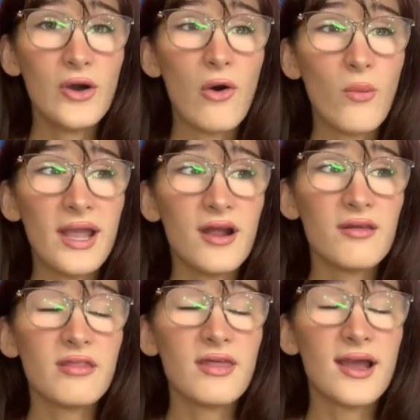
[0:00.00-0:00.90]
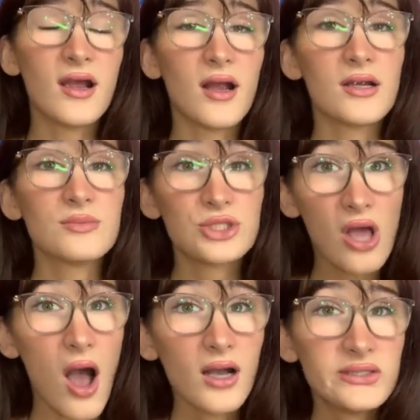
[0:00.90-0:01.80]
where they're
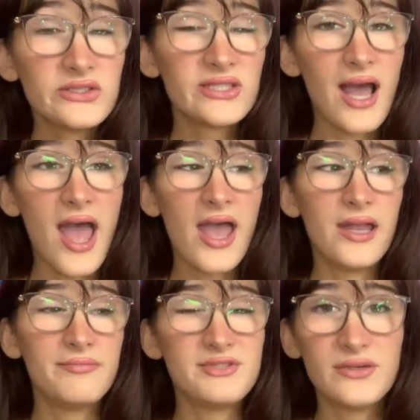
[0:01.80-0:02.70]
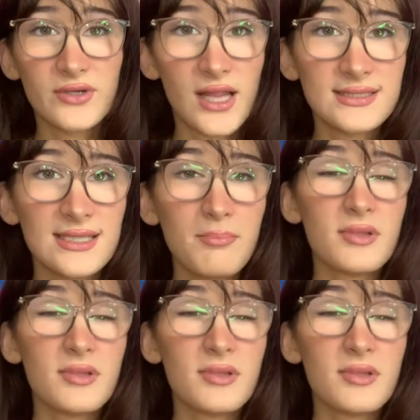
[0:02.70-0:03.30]
shocked and didn't realize it,